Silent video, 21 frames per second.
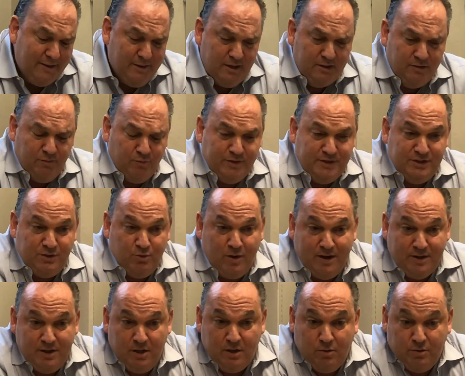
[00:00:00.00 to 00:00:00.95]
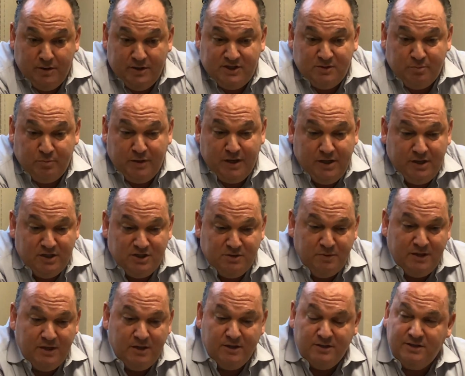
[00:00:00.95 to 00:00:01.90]
I think the reason why they don't explain it
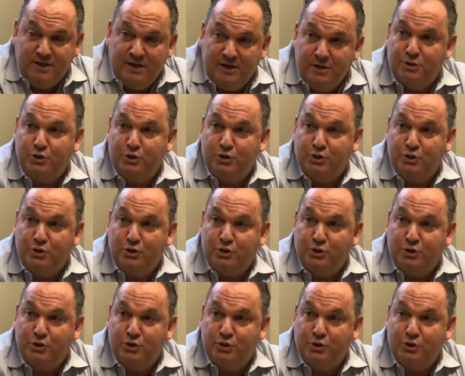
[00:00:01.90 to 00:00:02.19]
is because they